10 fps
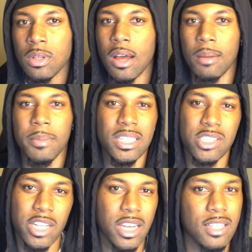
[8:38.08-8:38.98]
I make
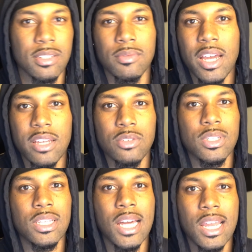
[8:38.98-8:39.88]
sure that there's some value in
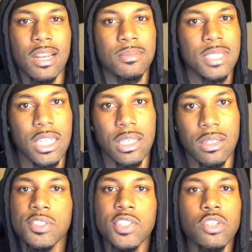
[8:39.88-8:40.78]
the line that I'm taking.
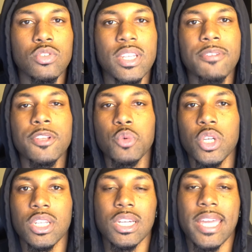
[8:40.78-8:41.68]
So you definitely want
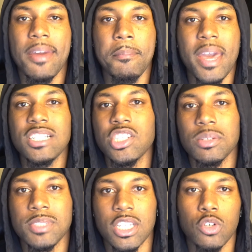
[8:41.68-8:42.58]
to look at
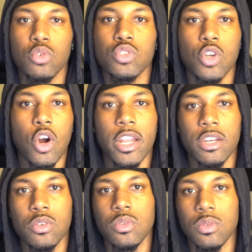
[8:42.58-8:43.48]
matchups and who's guarding
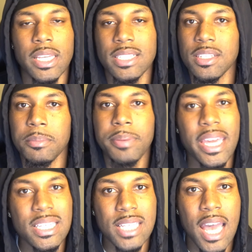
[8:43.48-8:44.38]
who. Is the
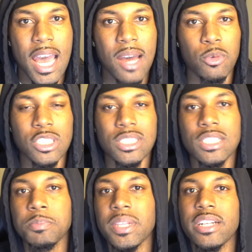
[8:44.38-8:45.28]
pace high? What's
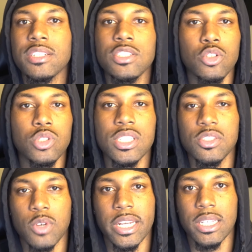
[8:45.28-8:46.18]
this player's usage rate?